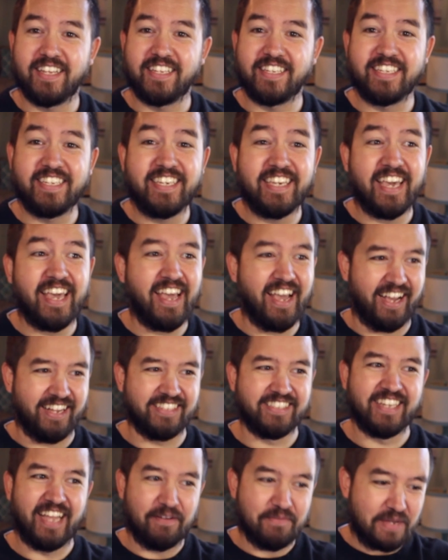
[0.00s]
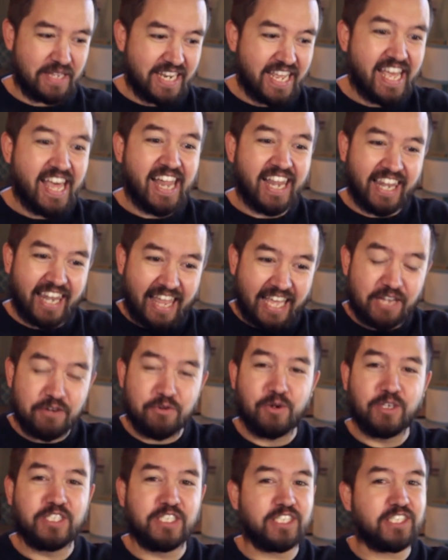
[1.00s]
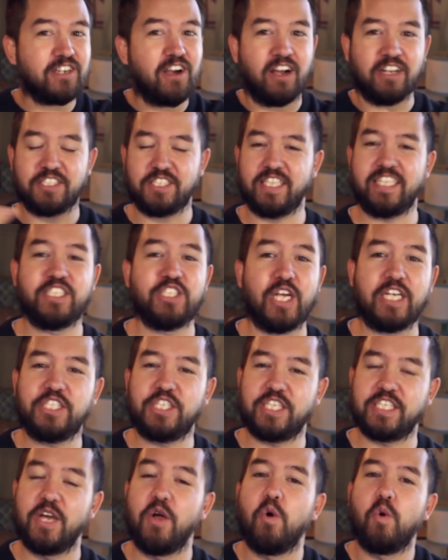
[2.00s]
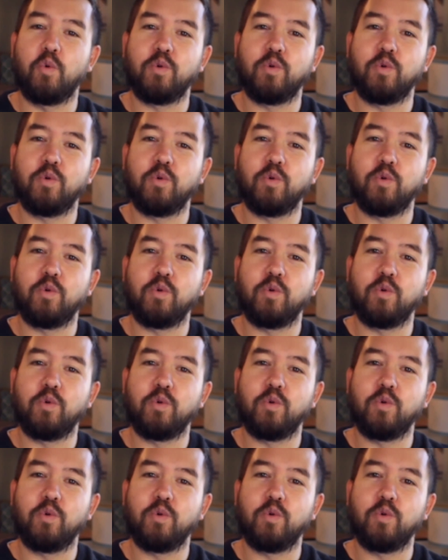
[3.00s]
Yeah, I mean, language is constantly changing.